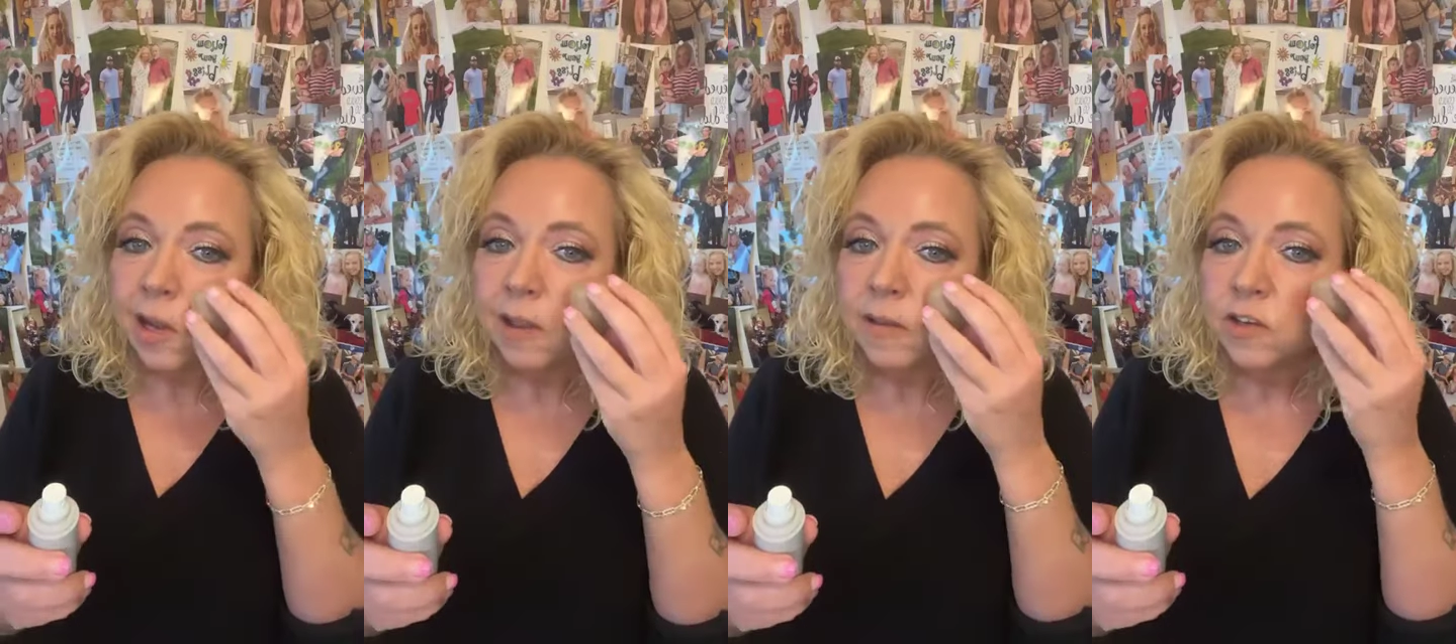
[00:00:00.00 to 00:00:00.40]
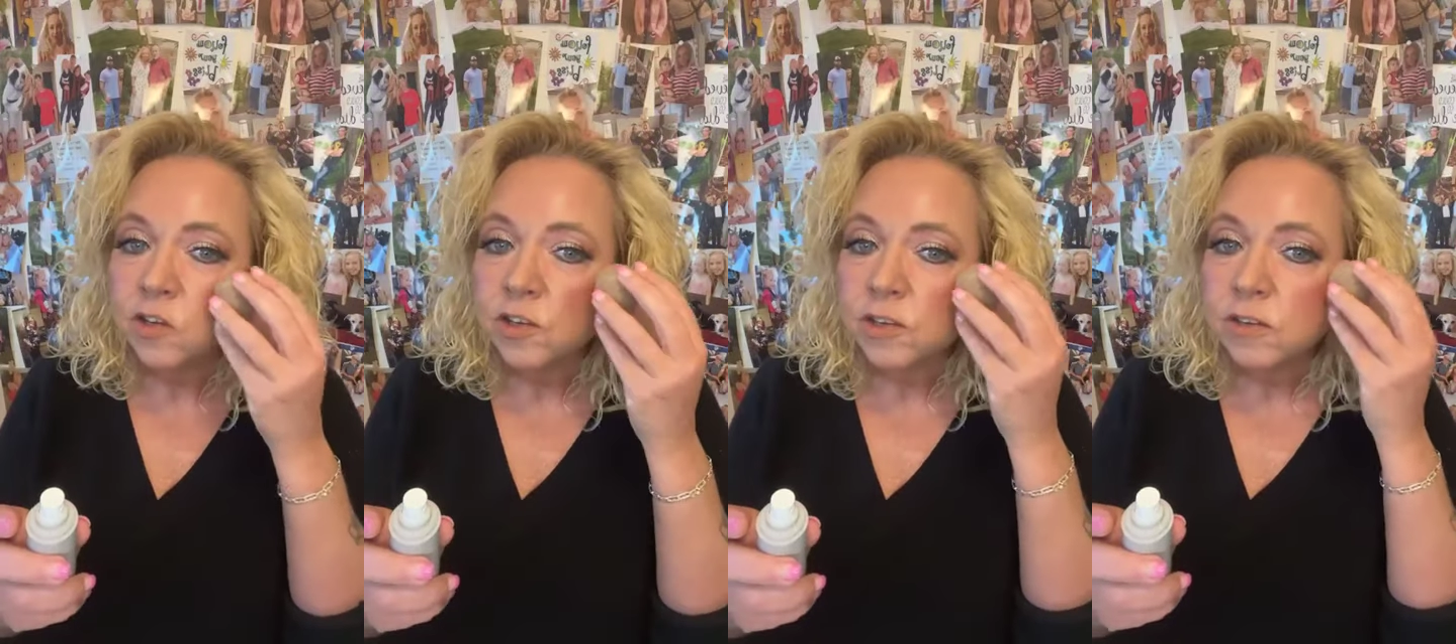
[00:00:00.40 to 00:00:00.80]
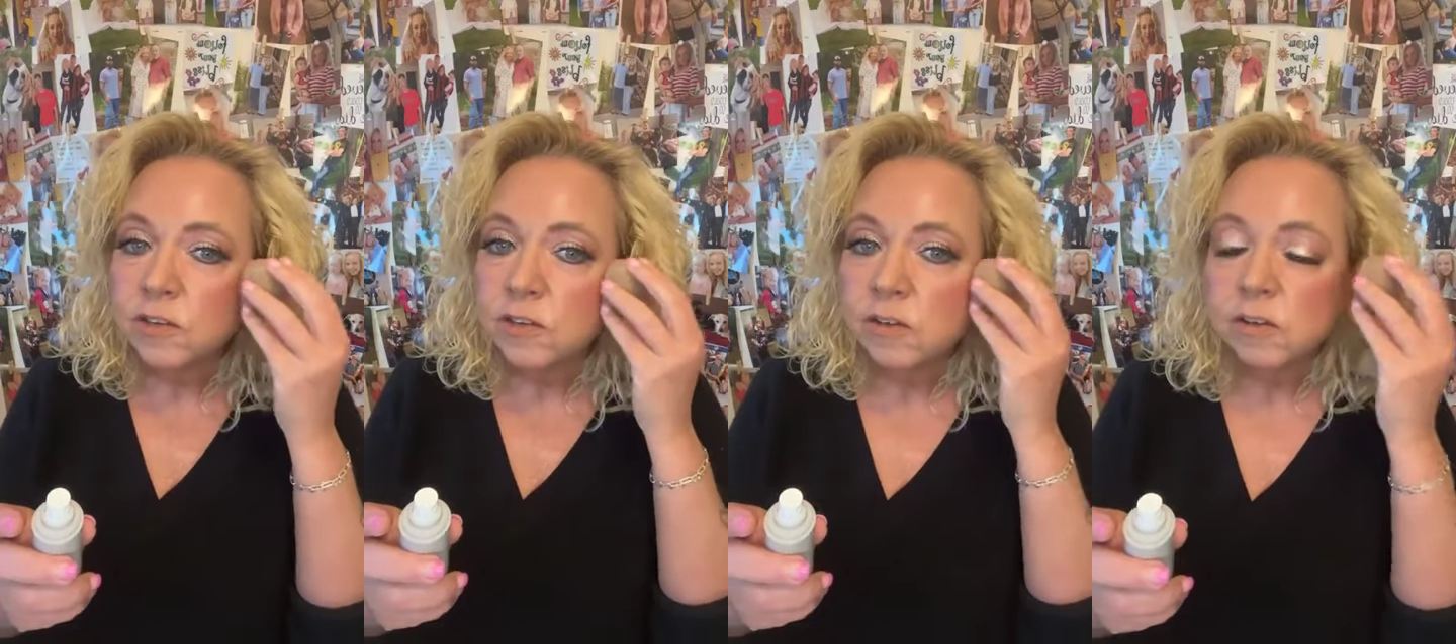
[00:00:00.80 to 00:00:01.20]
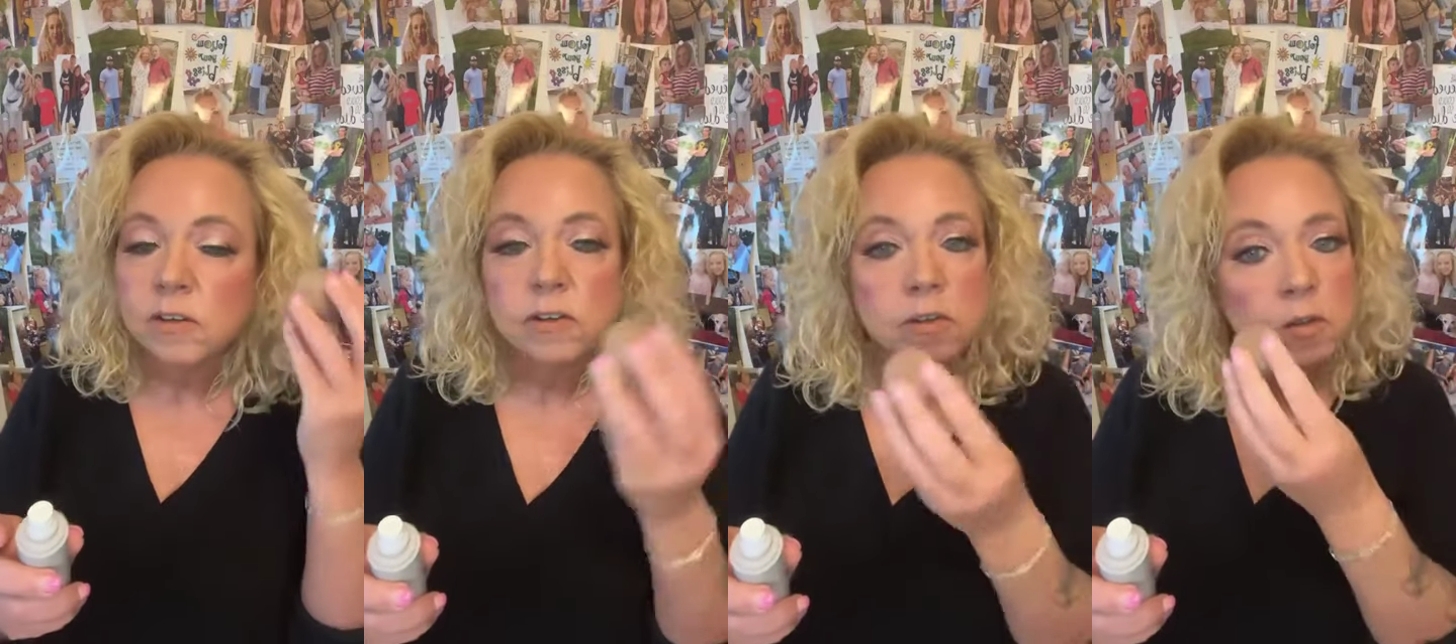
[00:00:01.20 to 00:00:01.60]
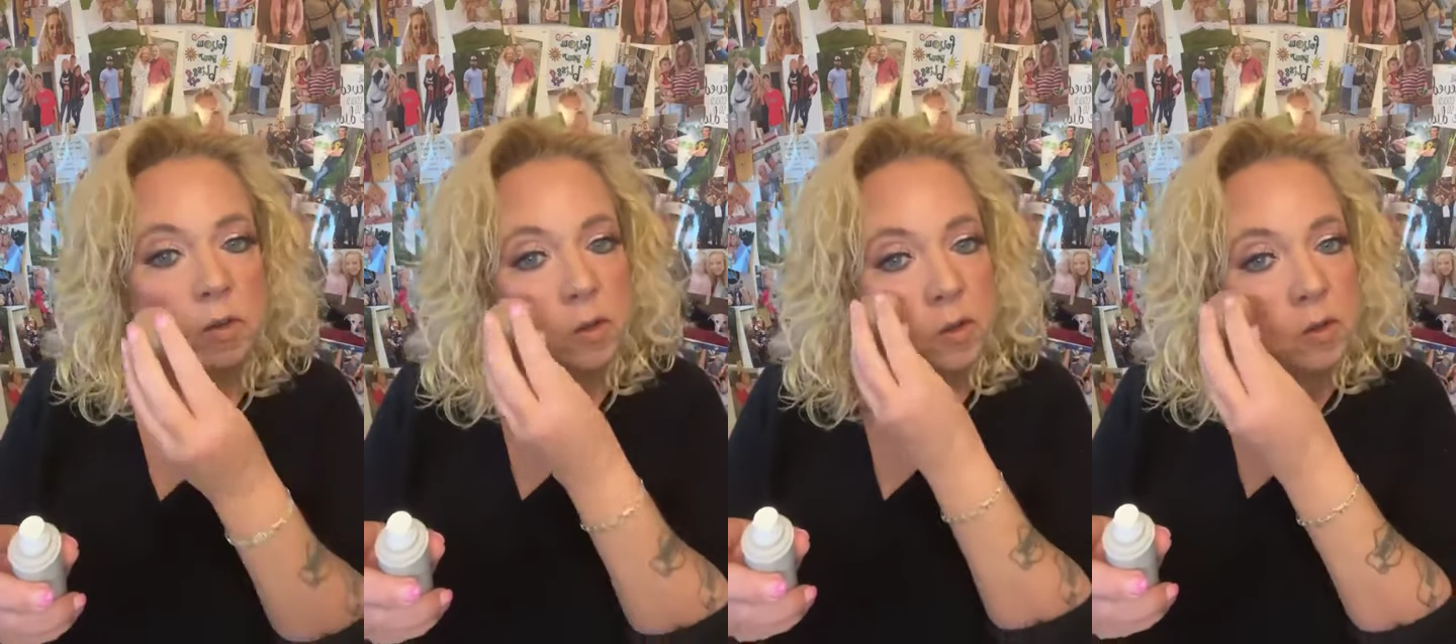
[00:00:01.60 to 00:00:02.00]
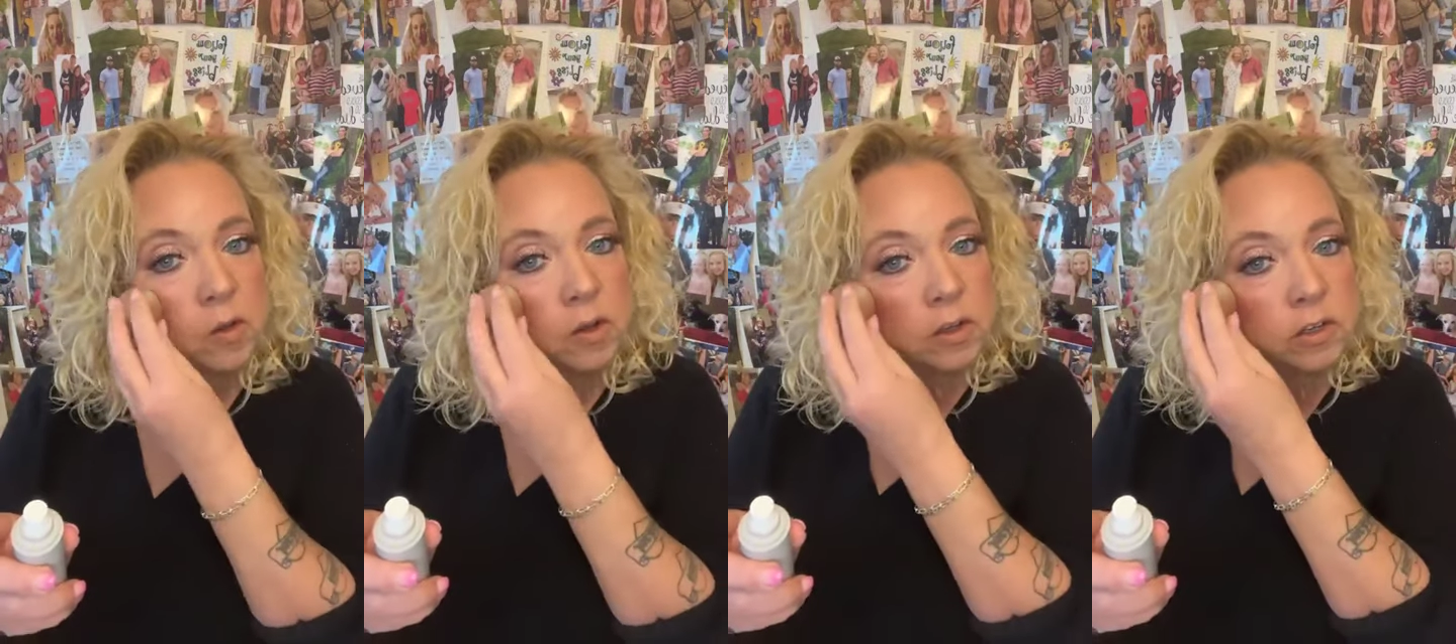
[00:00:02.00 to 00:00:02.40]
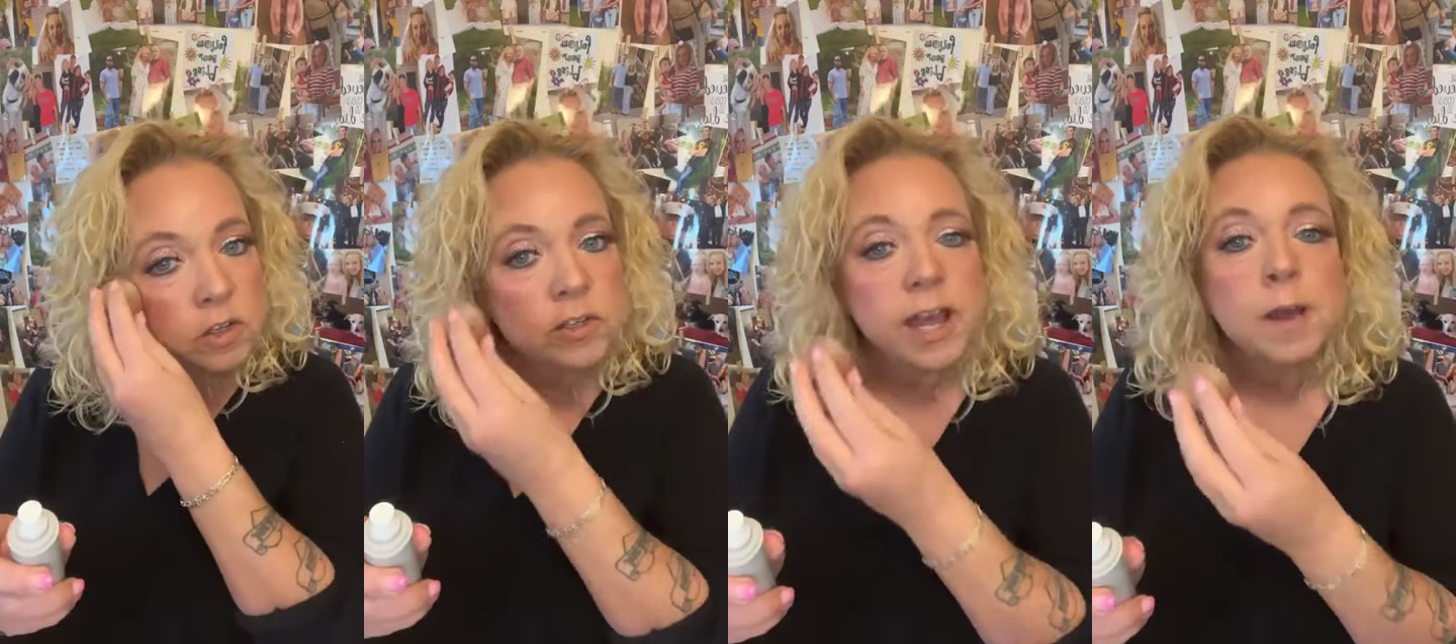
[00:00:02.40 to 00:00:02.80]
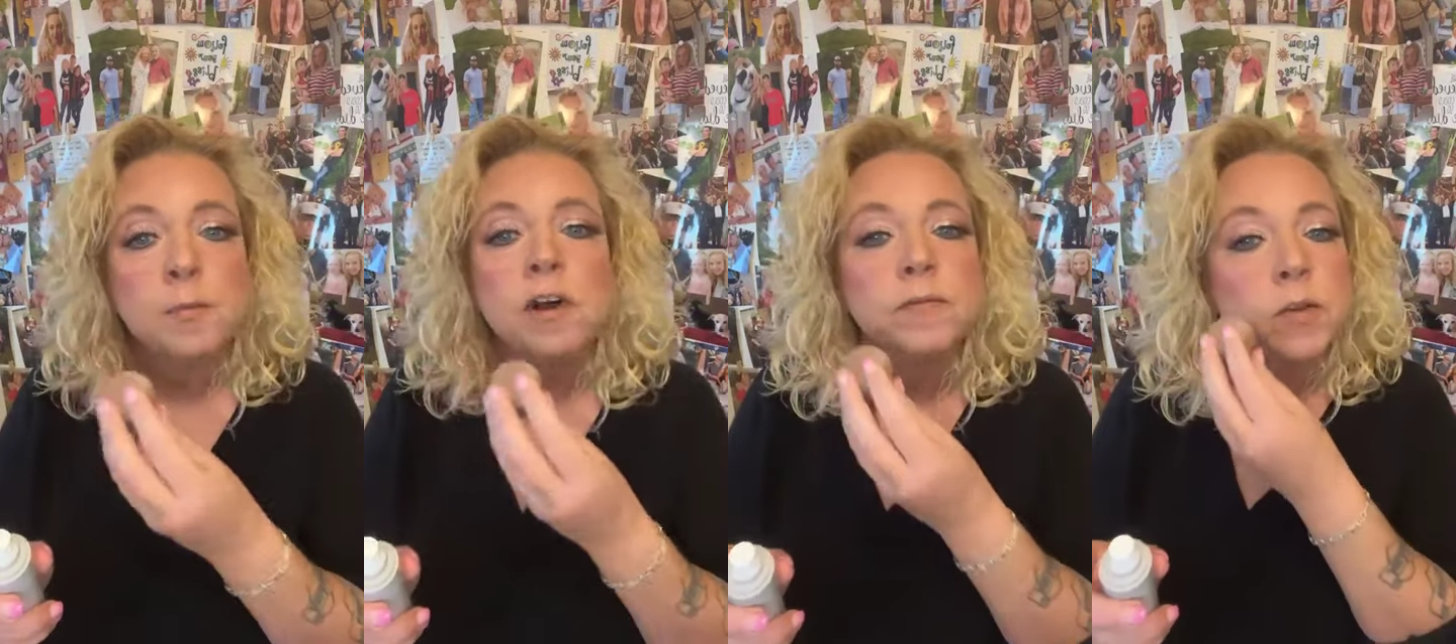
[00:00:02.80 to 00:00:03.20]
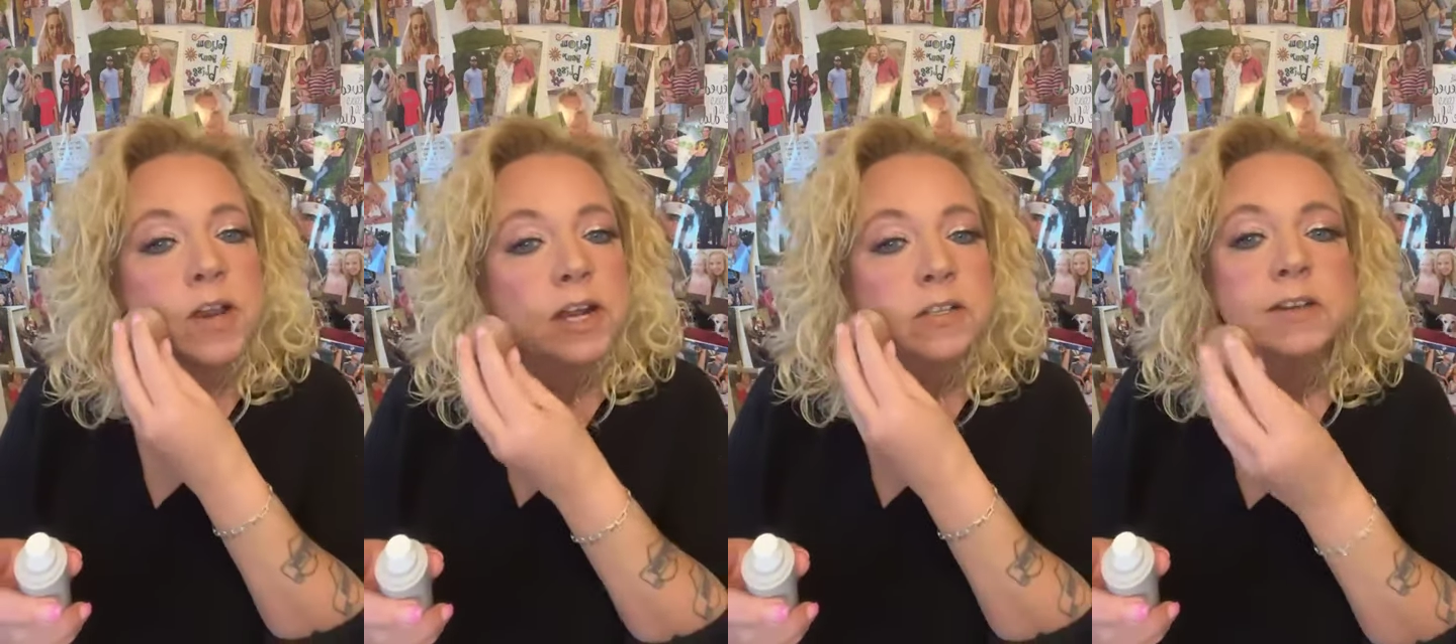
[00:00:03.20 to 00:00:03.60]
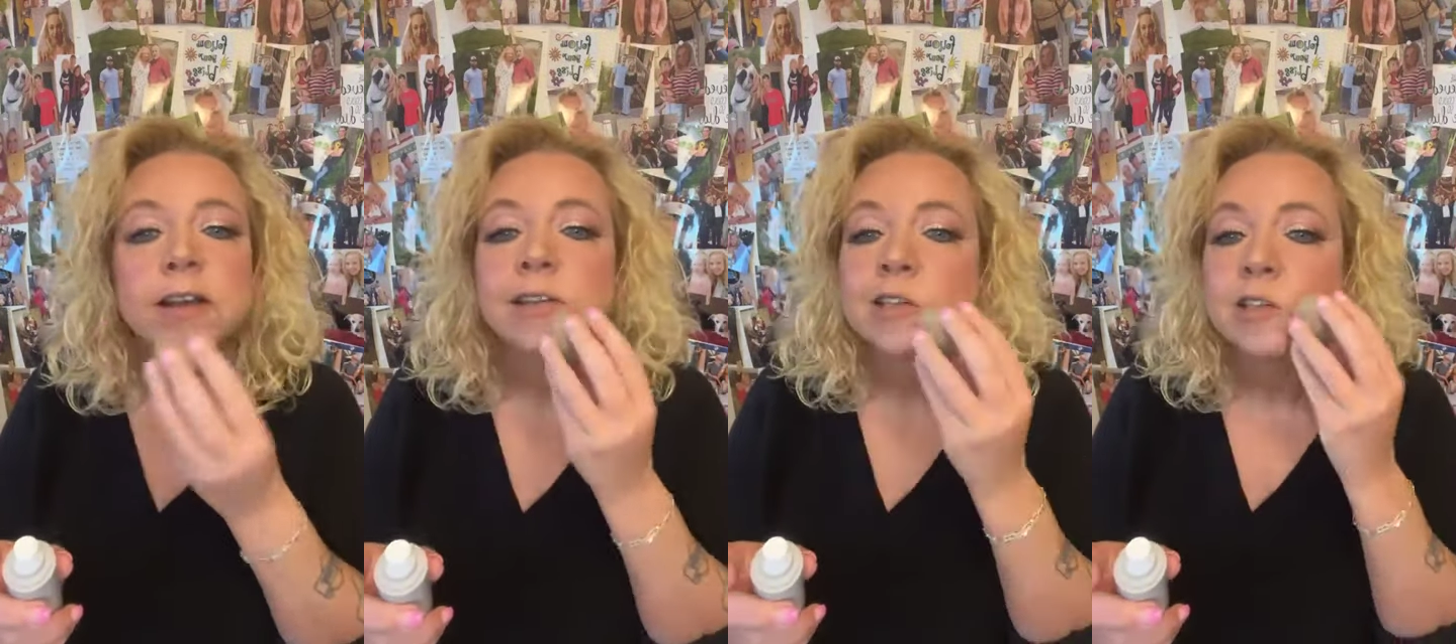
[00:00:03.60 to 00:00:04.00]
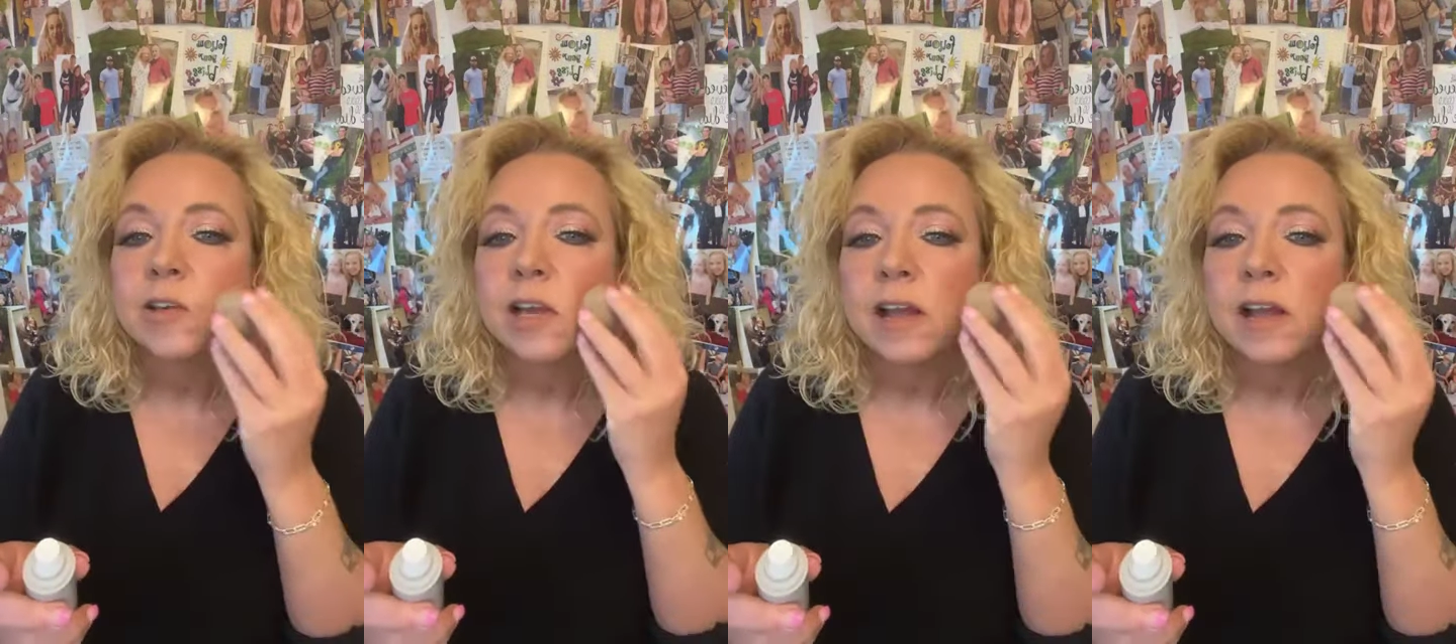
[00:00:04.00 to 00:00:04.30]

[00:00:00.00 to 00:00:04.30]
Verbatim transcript: And then you just you just tap off your excess